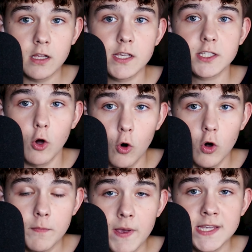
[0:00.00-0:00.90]
Hill is a
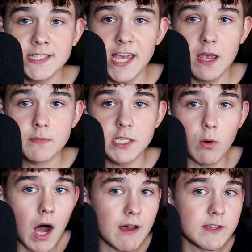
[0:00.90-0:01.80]
horror-based game,
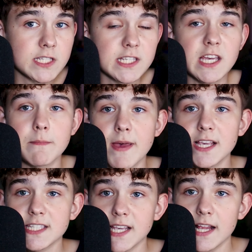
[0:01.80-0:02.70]
so obviously it
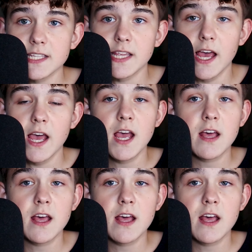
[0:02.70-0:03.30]
makes sense that